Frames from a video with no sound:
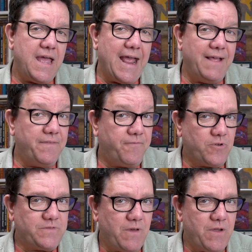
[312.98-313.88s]
And
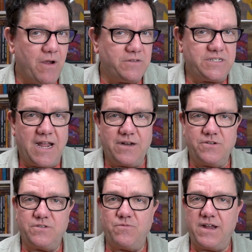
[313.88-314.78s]
first of all, they're
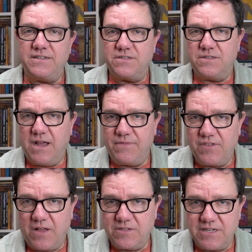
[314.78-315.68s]
outsiders, right? So you have
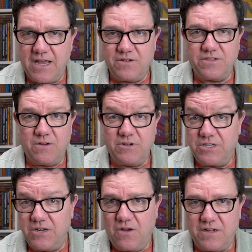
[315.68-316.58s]
these outsiders there, which
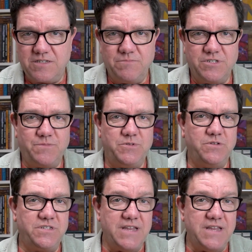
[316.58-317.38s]
can cause some disputes.